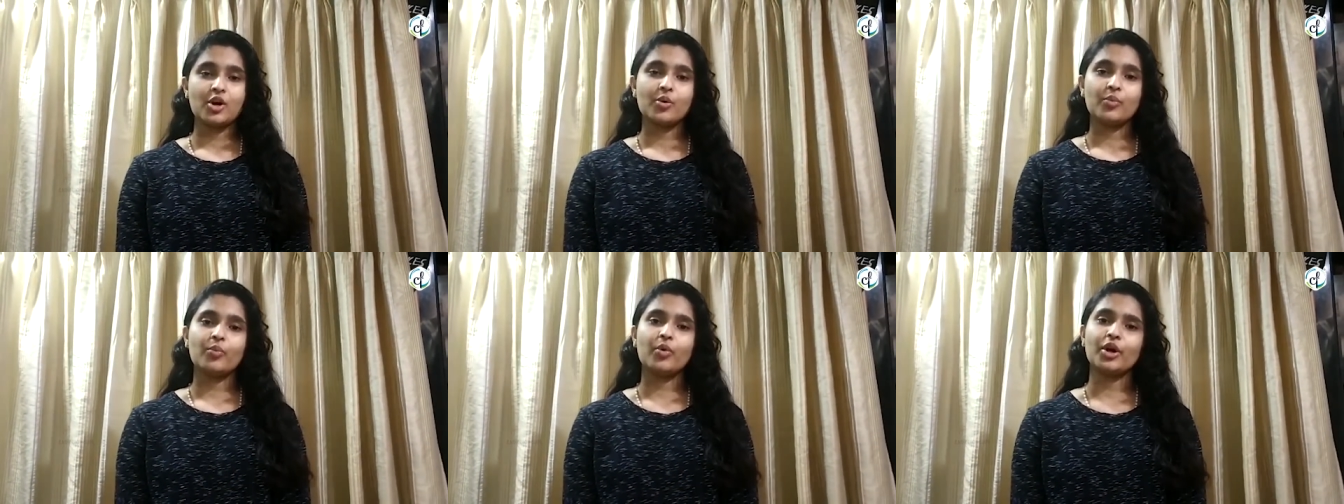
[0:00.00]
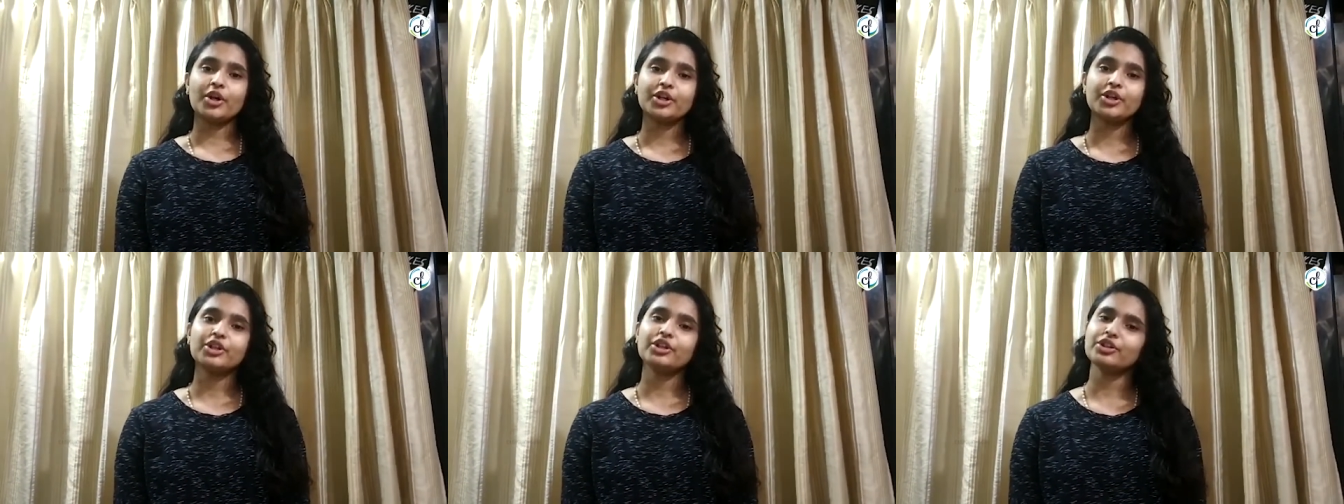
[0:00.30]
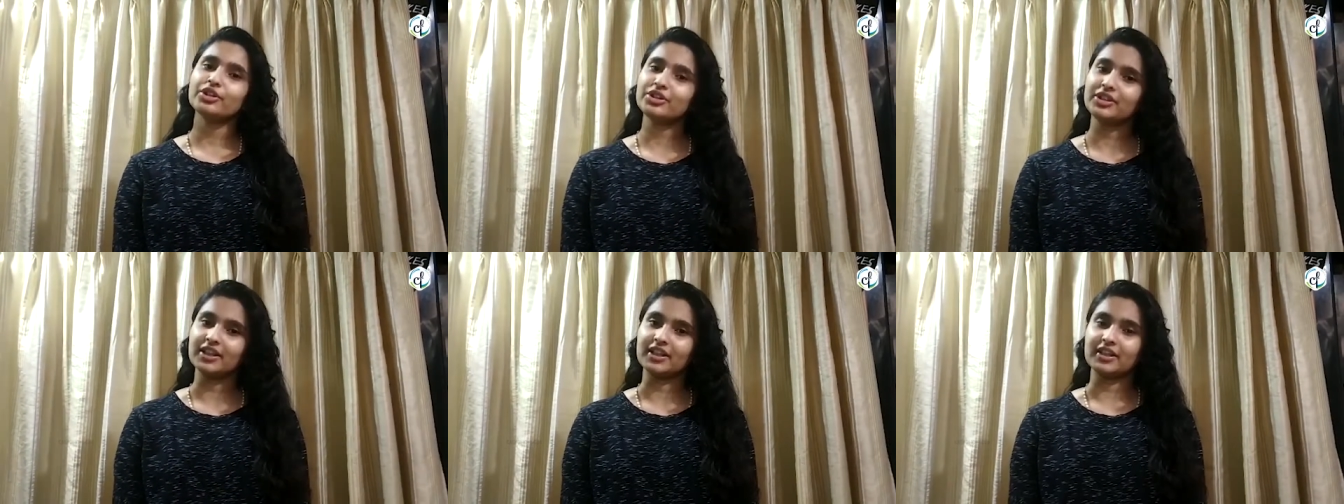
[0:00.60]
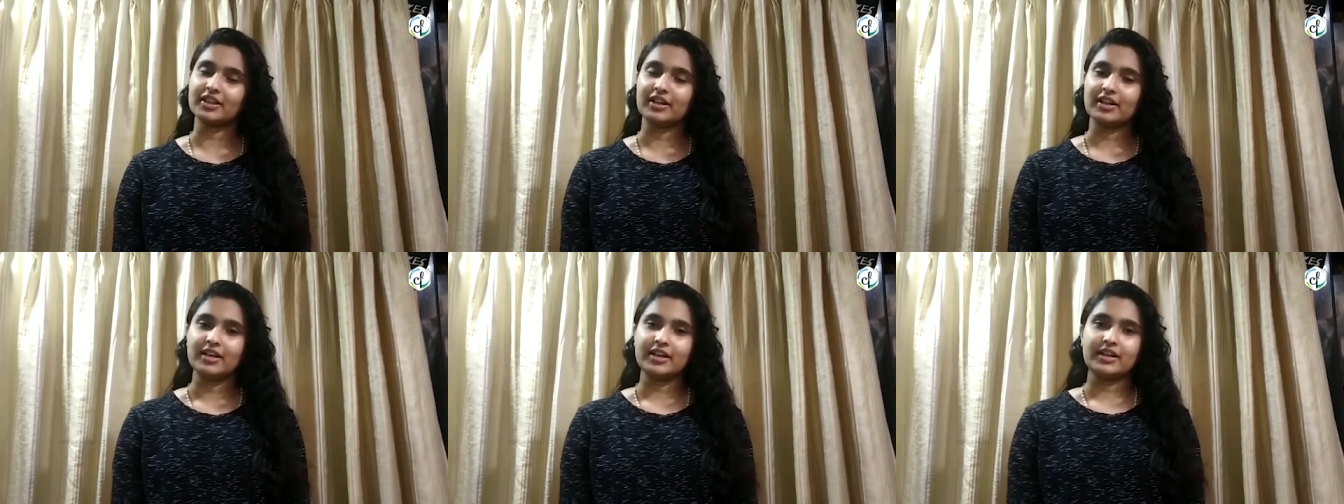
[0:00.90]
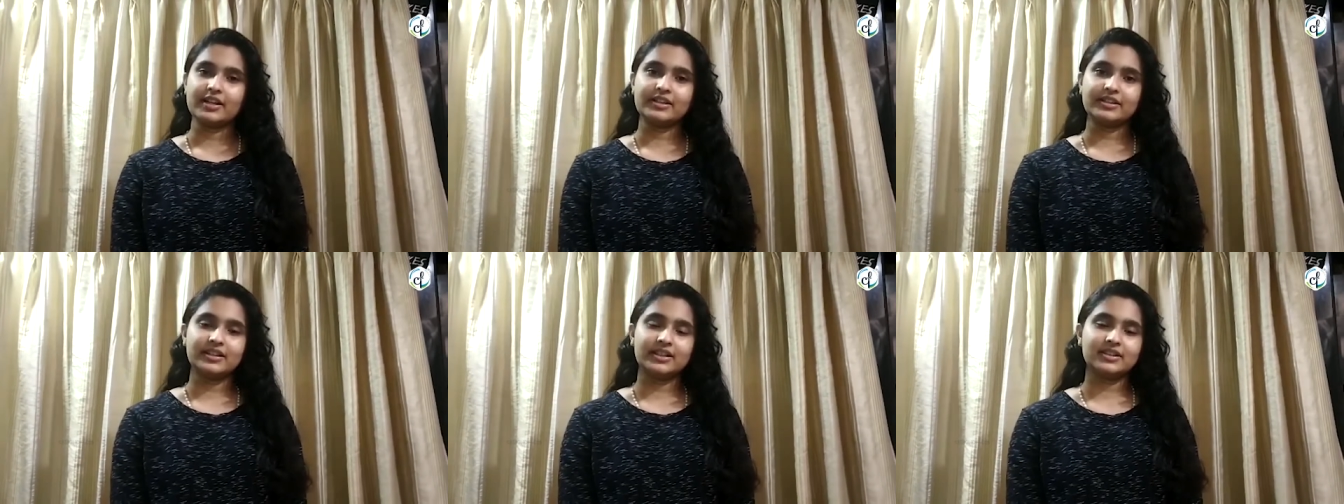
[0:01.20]
What do you think?
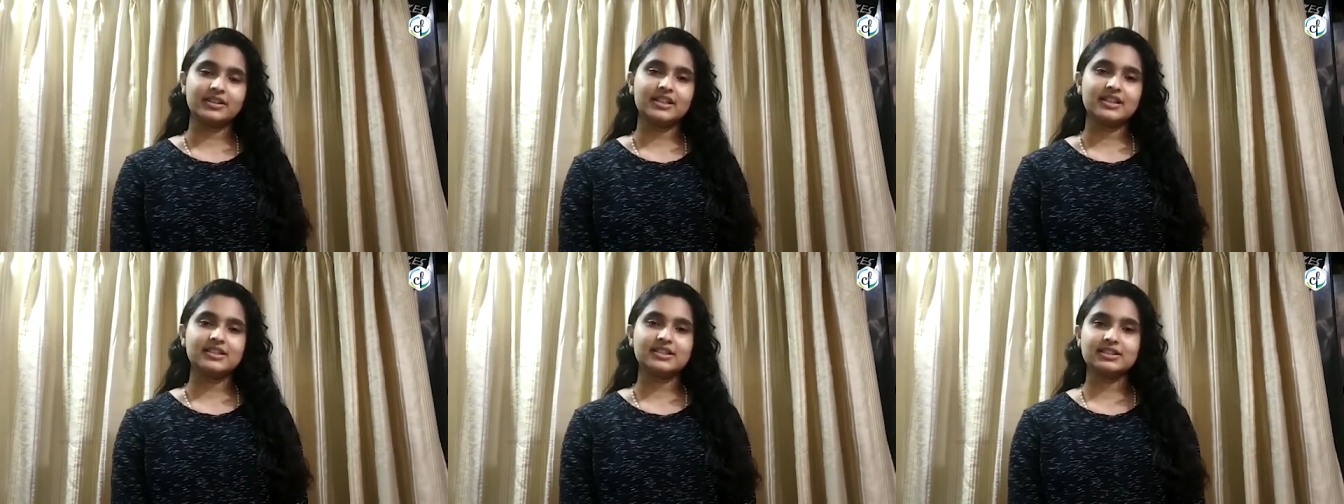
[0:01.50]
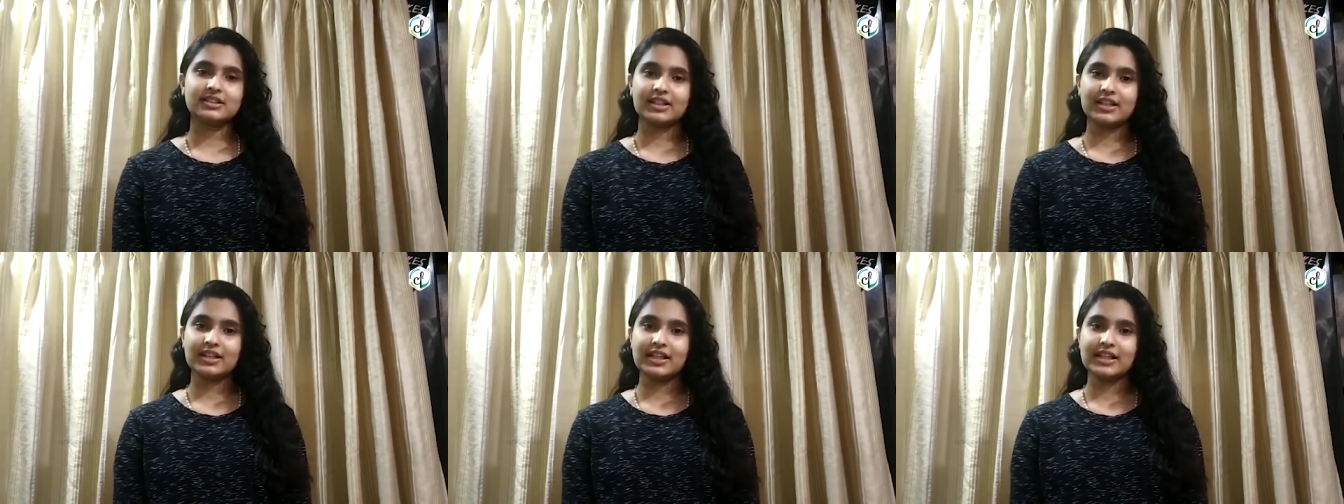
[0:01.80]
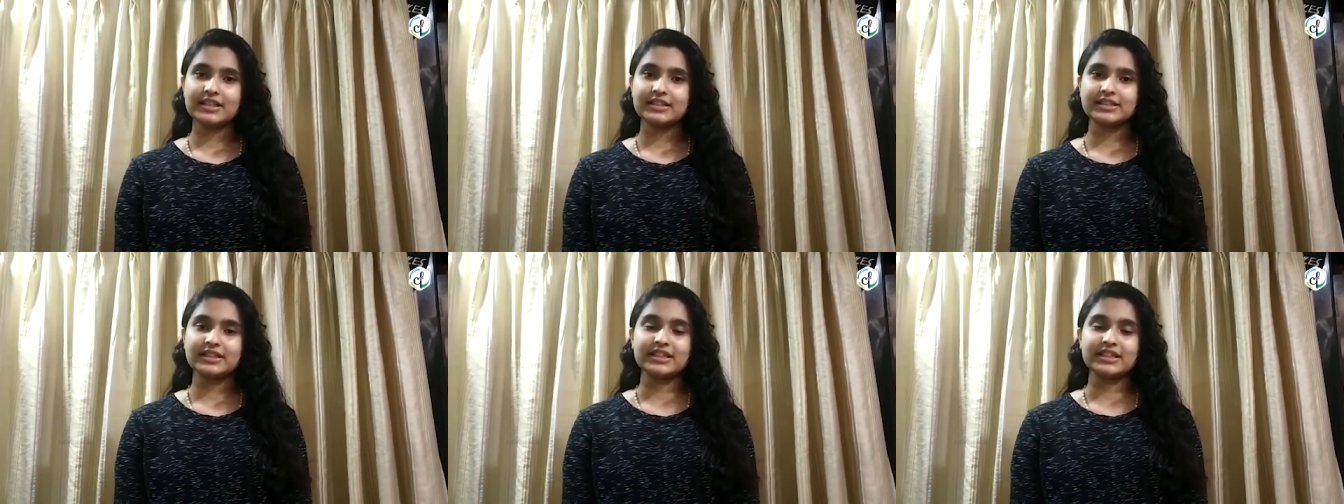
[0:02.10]
Did the Israelites